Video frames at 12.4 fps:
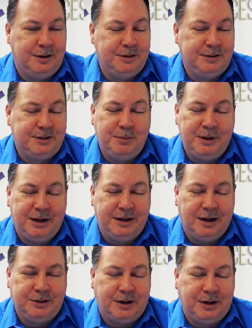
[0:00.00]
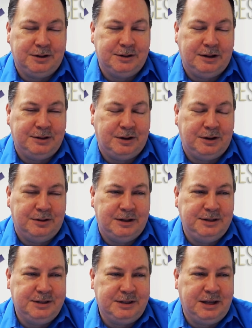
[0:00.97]
There's so many contractors out there,
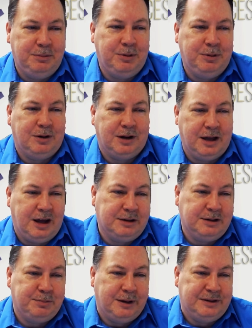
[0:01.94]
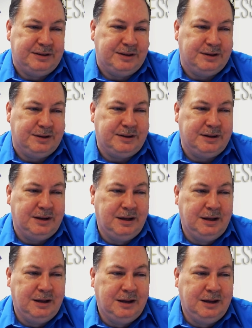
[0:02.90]
they just keep it on a cash basis.